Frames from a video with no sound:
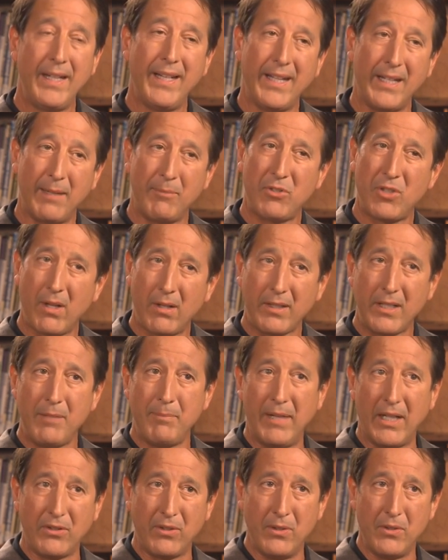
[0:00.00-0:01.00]
And I'm talking
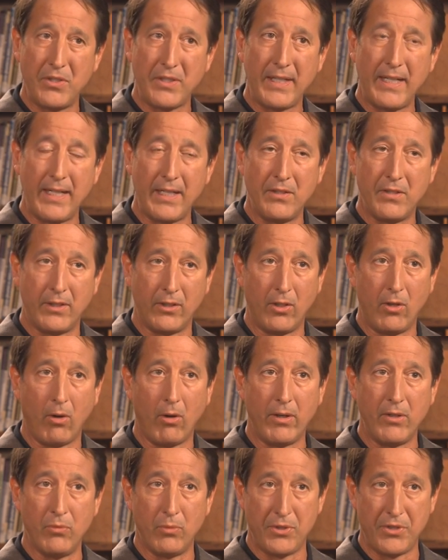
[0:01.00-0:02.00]
about those kids in
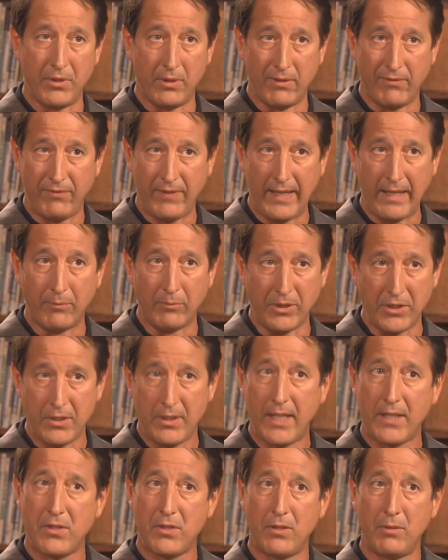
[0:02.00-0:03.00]
Guard and Reserve families,
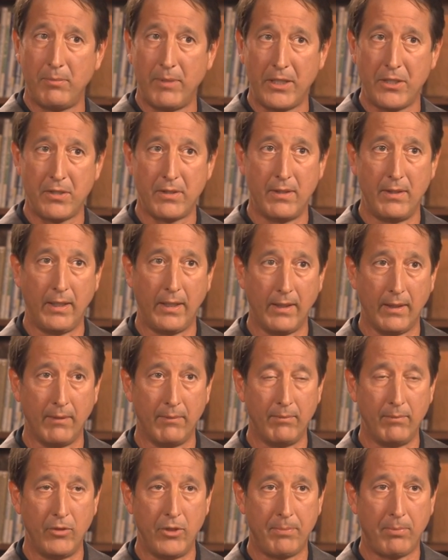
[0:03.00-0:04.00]
not so much the
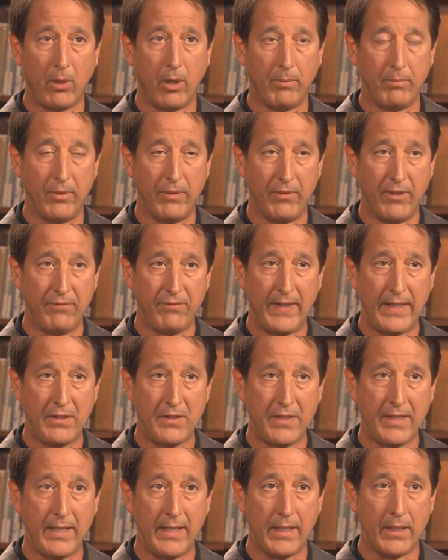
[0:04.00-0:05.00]
Department of
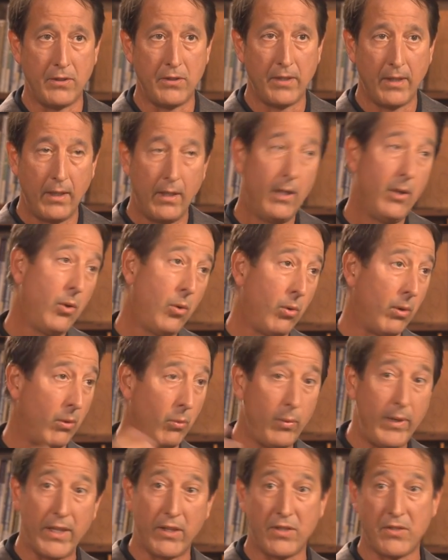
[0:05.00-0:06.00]
Defense kids who are
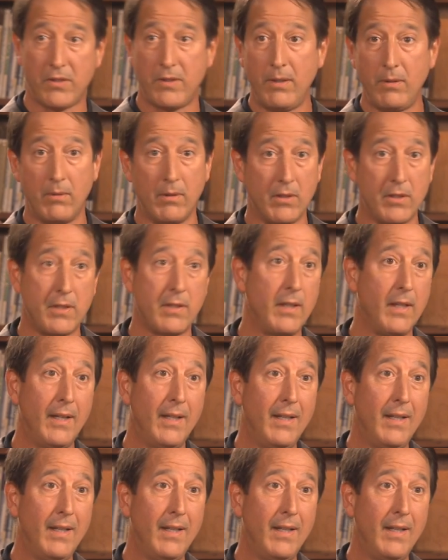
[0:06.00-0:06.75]
with students